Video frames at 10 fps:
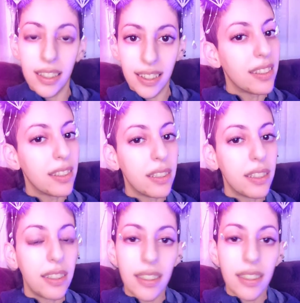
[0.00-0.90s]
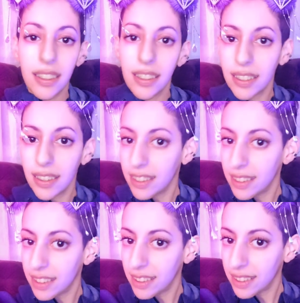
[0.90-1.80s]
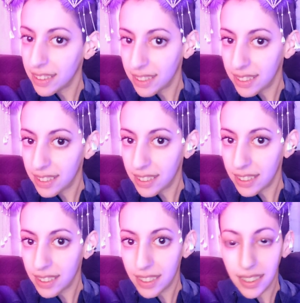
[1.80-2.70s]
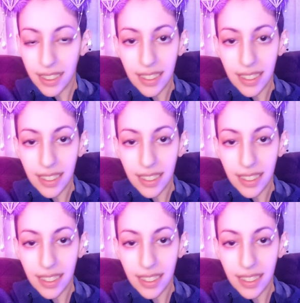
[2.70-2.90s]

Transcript: Nothing is said.